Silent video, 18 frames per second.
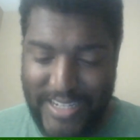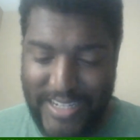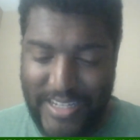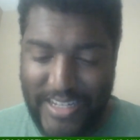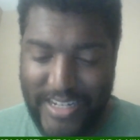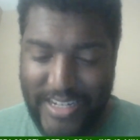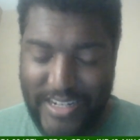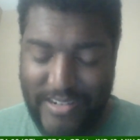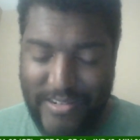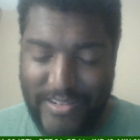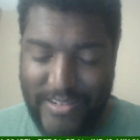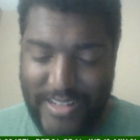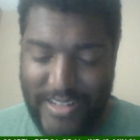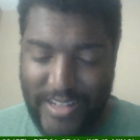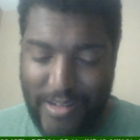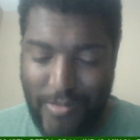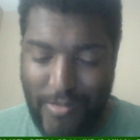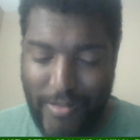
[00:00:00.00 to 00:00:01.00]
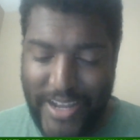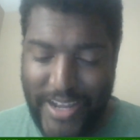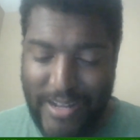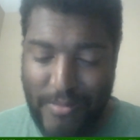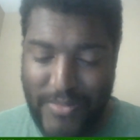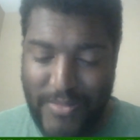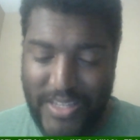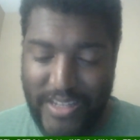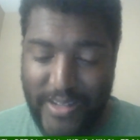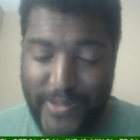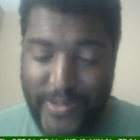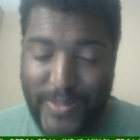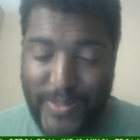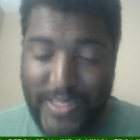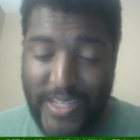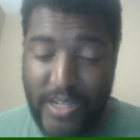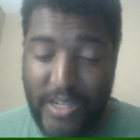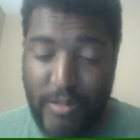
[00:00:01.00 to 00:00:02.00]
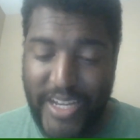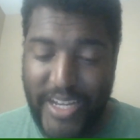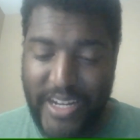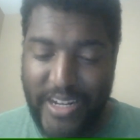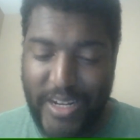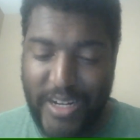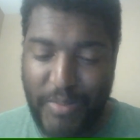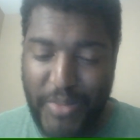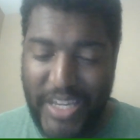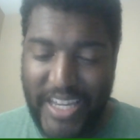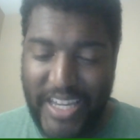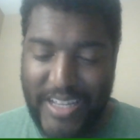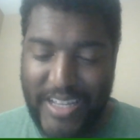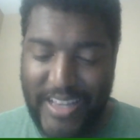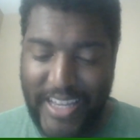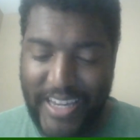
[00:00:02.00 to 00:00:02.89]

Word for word: You know, the Rams, you know, send away another pick.